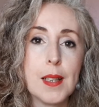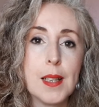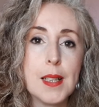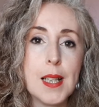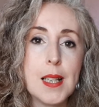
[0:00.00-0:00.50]

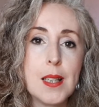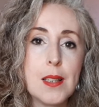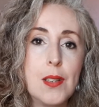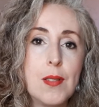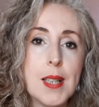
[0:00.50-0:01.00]
And as
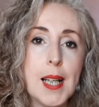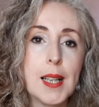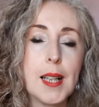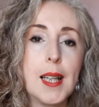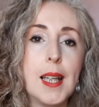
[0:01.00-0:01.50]
you
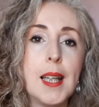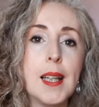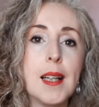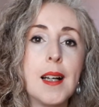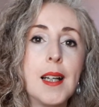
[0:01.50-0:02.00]
settle
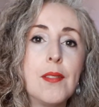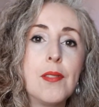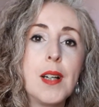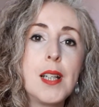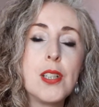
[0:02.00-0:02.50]
here, I
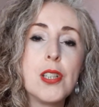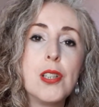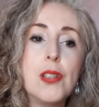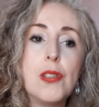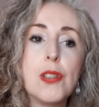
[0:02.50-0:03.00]
invite
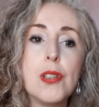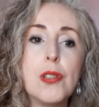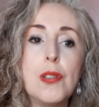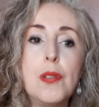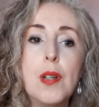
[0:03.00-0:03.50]
you
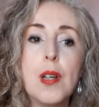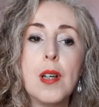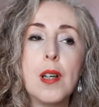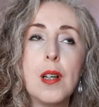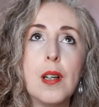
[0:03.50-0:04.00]
to
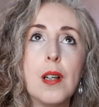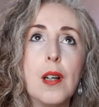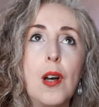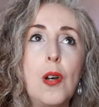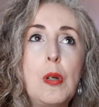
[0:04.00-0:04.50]

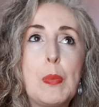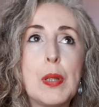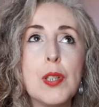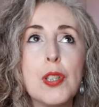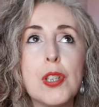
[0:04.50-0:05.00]

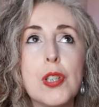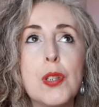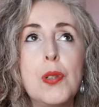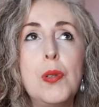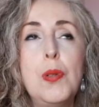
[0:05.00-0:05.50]
open
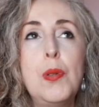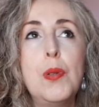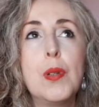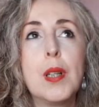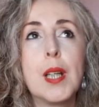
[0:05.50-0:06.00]
to
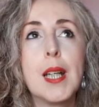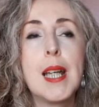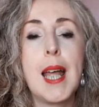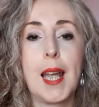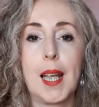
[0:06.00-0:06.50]

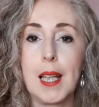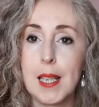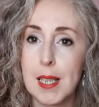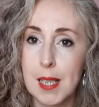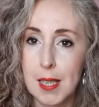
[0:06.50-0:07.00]

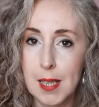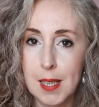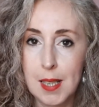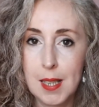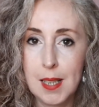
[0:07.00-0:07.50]
connect.
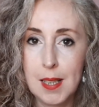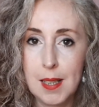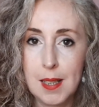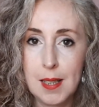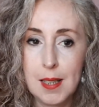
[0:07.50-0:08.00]

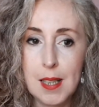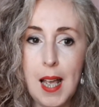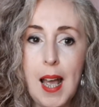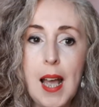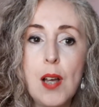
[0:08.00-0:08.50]

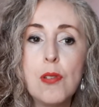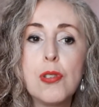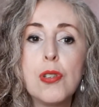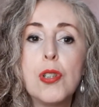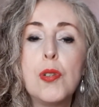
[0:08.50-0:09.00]
How
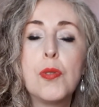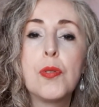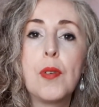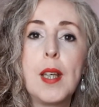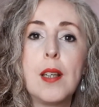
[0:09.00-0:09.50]
do you
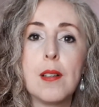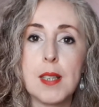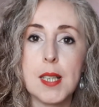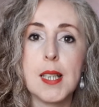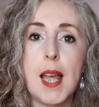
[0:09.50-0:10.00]
feel
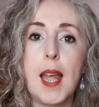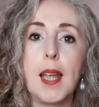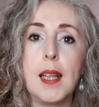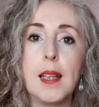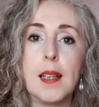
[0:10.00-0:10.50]

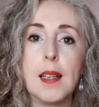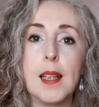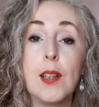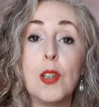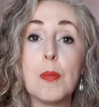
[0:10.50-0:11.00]
today?
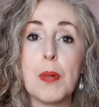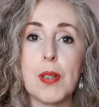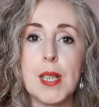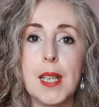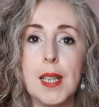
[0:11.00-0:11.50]
in your
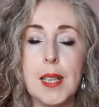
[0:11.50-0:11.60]
body.